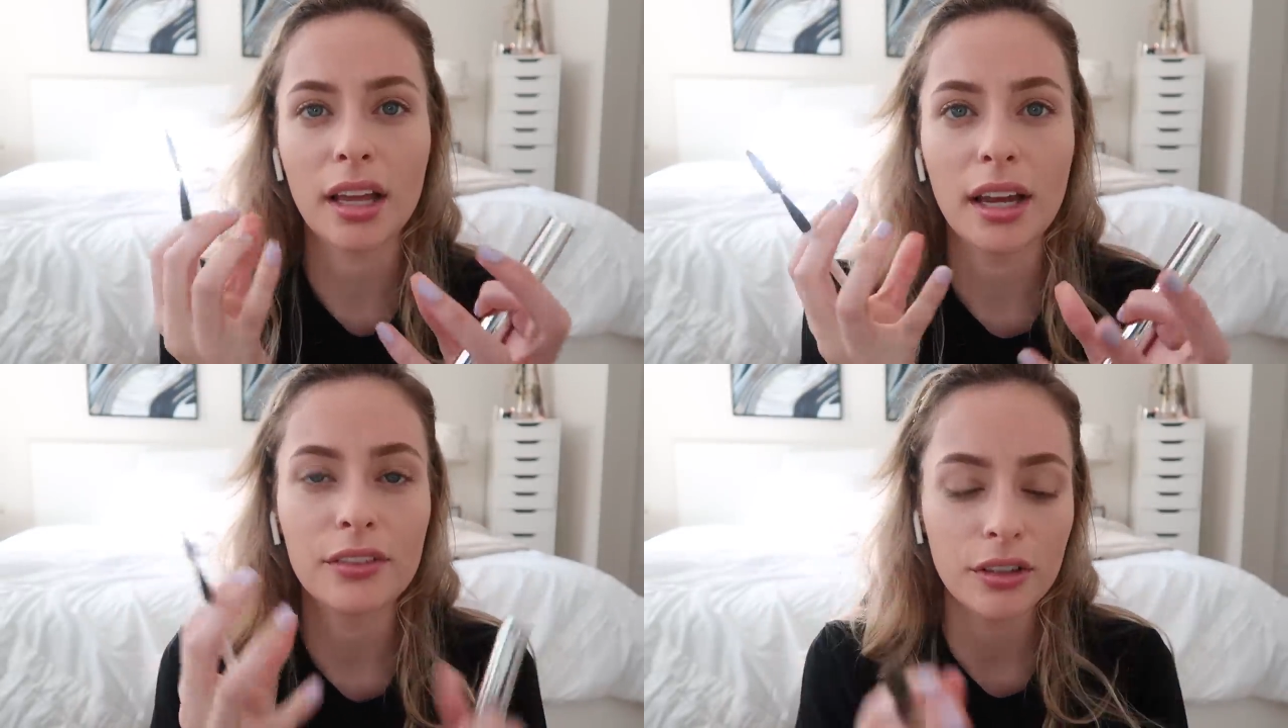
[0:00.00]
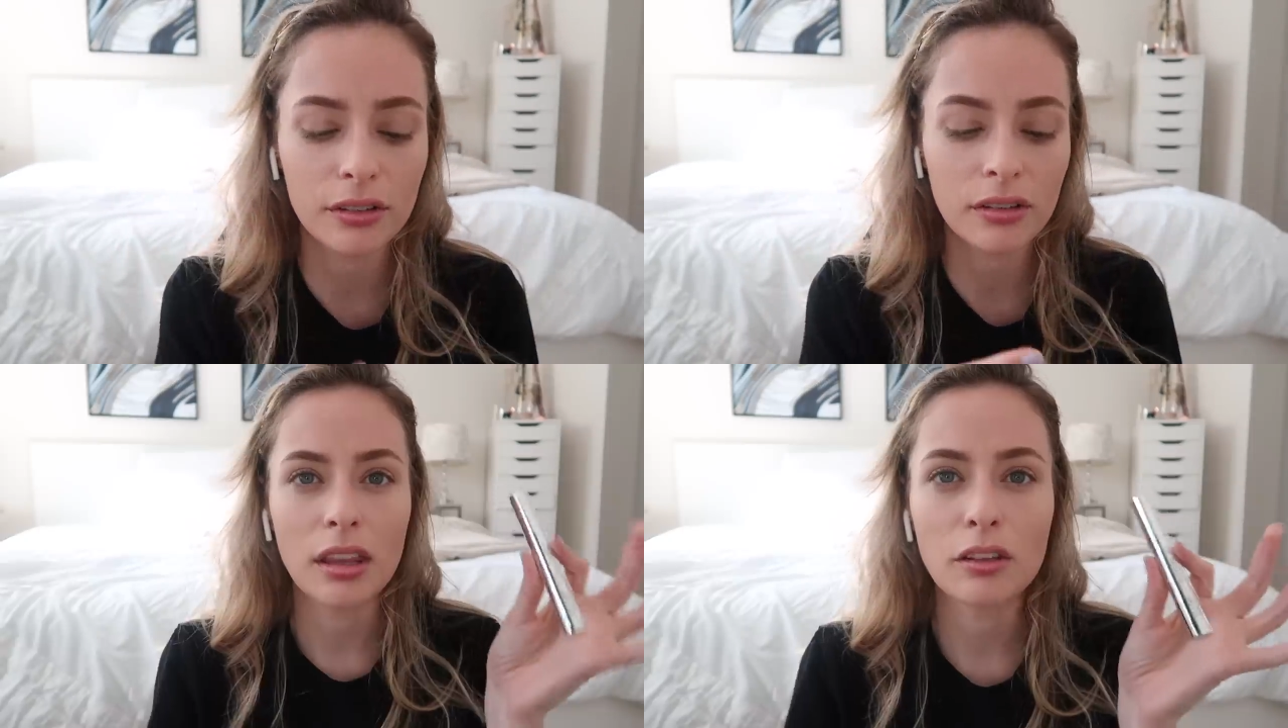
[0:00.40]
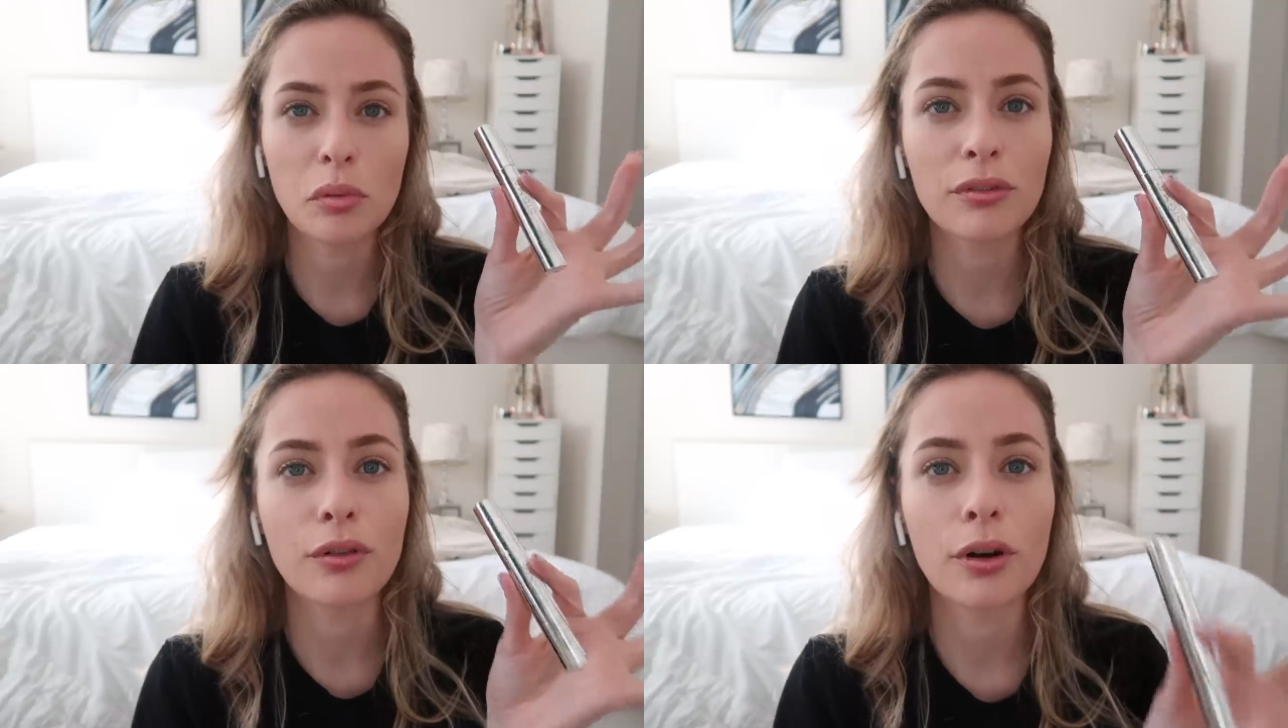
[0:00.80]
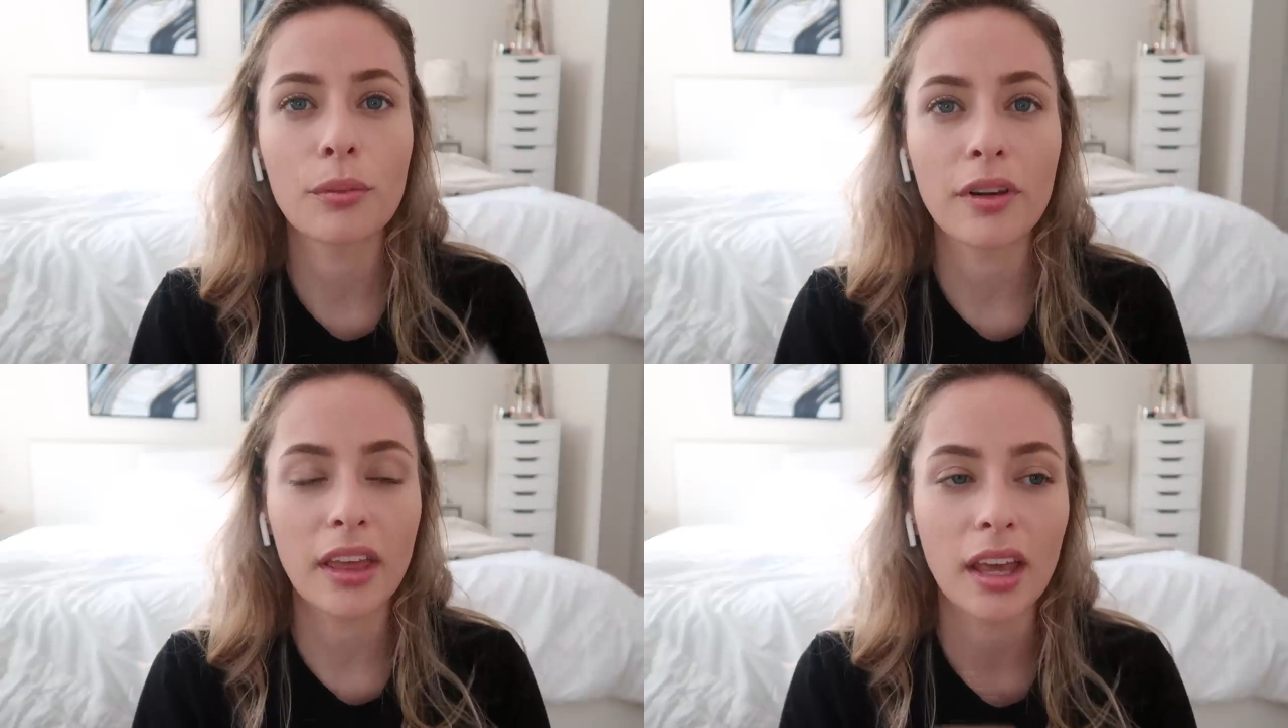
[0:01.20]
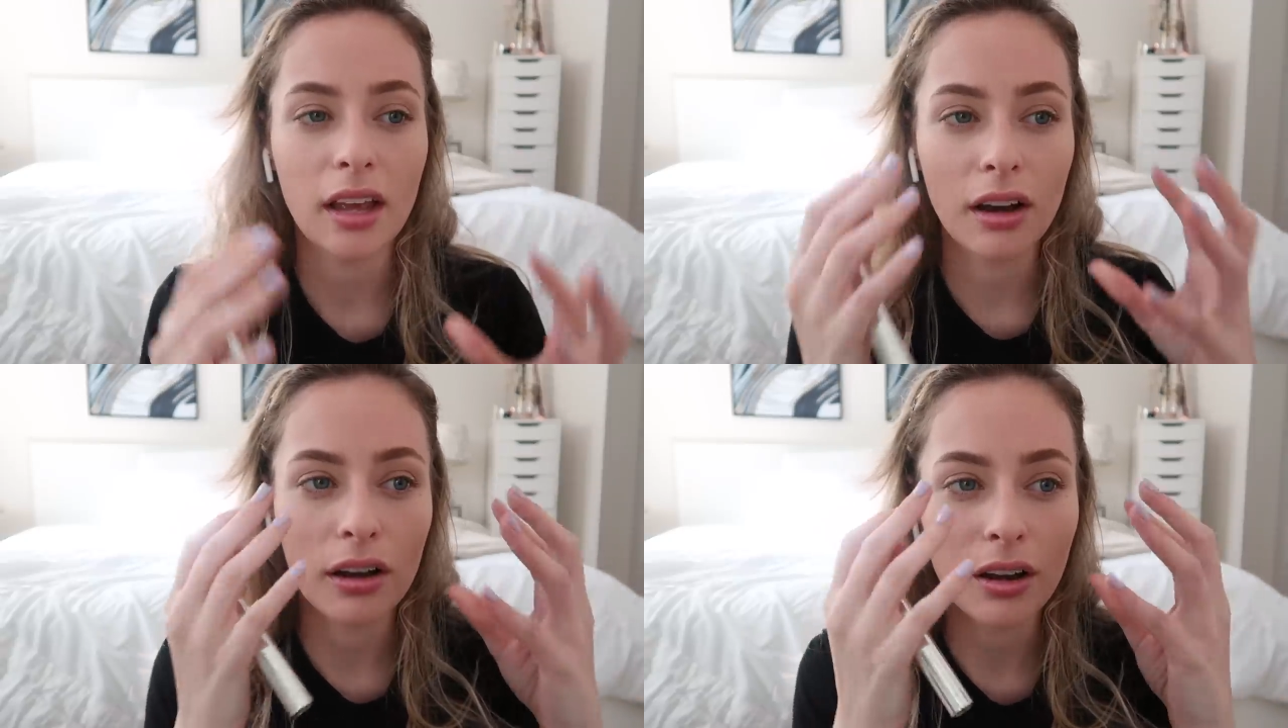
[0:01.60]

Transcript: Like I've used these before where they,